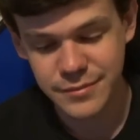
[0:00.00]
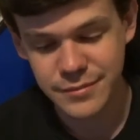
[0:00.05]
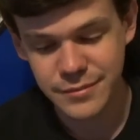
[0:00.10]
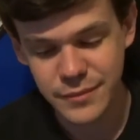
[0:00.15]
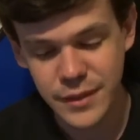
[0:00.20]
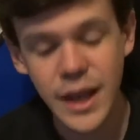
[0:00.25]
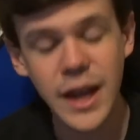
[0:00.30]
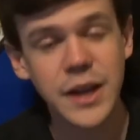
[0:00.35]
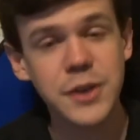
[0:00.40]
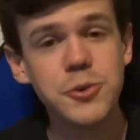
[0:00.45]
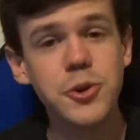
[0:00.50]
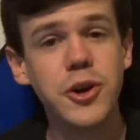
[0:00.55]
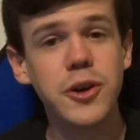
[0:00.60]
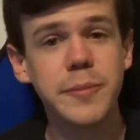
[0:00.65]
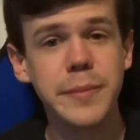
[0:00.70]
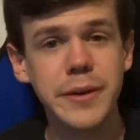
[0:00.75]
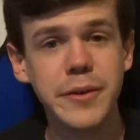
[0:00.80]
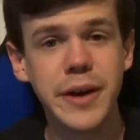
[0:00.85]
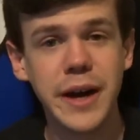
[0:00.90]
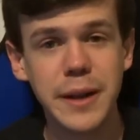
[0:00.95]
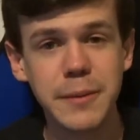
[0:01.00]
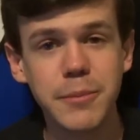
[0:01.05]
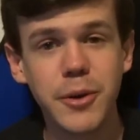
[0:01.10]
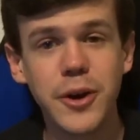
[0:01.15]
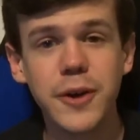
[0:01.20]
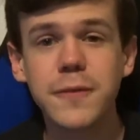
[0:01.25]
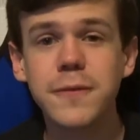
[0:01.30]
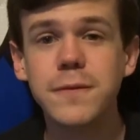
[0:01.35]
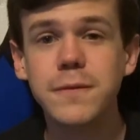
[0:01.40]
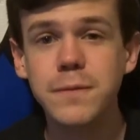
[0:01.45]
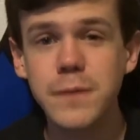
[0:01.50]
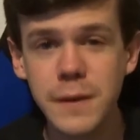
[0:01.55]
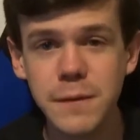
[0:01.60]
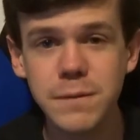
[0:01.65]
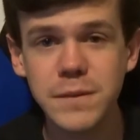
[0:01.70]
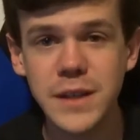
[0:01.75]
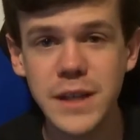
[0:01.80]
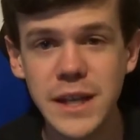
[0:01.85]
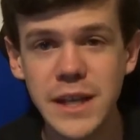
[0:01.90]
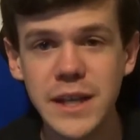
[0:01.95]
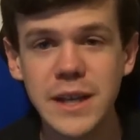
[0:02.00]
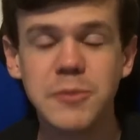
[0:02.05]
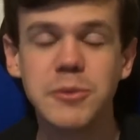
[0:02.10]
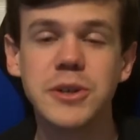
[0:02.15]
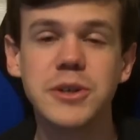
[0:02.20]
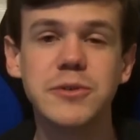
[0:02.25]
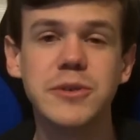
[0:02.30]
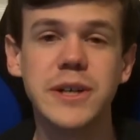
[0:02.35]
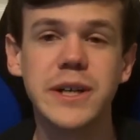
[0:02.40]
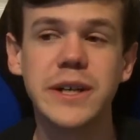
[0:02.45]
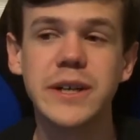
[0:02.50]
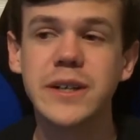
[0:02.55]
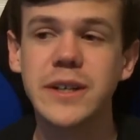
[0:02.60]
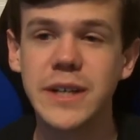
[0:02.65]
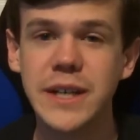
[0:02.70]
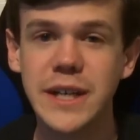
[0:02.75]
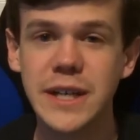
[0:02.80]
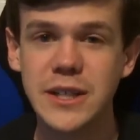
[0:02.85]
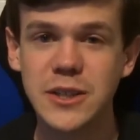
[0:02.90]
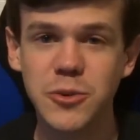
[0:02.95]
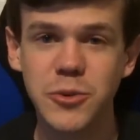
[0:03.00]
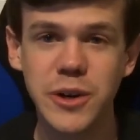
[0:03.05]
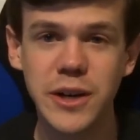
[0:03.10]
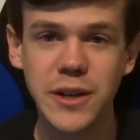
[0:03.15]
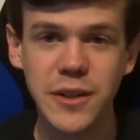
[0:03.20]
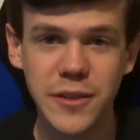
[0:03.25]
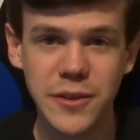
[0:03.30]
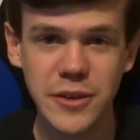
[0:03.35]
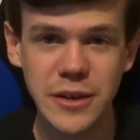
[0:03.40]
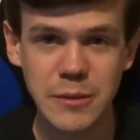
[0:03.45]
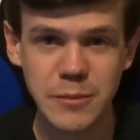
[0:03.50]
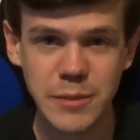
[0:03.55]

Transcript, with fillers: Yeah, you heard me right. Part 50, and we're doing, again, 20 to 30